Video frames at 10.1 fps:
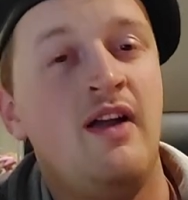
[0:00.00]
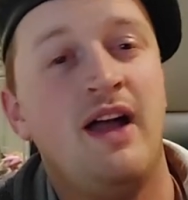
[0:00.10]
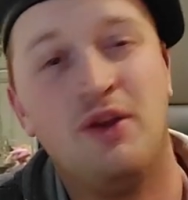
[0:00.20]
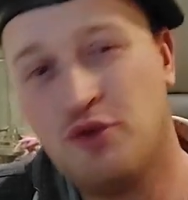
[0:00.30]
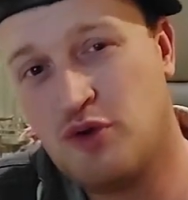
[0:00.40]

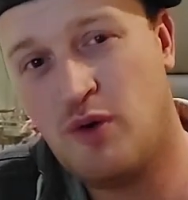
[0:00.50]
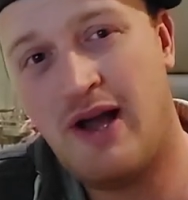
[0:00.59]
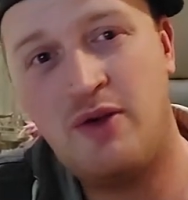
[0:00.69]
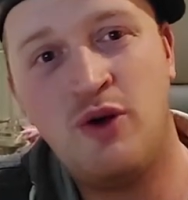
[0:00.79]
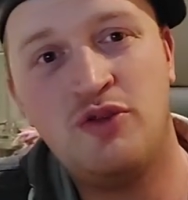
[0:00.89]
and also
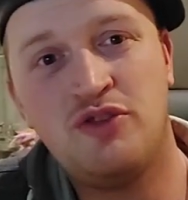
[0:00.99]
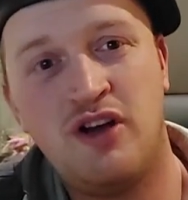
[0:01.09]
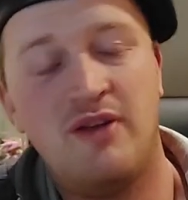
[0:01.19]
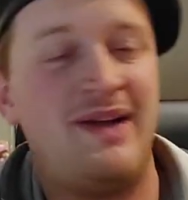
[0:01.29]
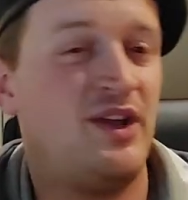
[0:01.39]
I'm going to
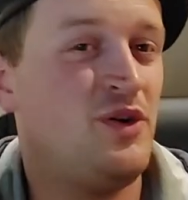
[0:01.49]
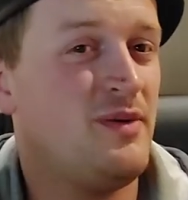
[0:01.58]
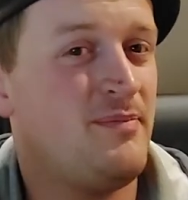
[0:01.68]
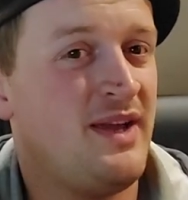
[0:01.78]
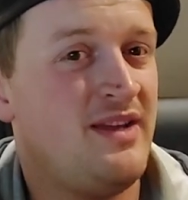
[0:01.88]
talk my own
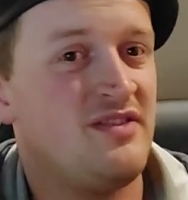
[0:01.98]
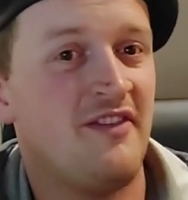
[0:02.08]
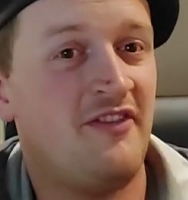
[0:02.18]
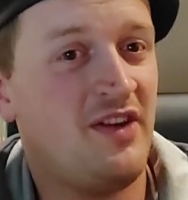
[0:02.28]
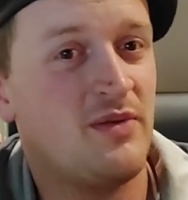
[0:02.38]
opinions and
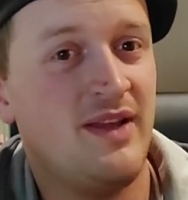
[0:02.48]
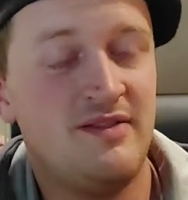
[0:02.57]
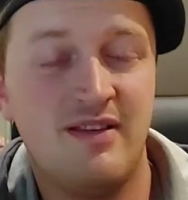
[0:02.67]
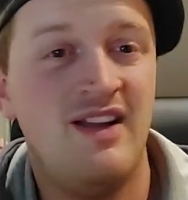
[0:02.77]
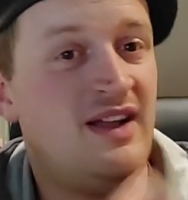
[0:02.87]
theories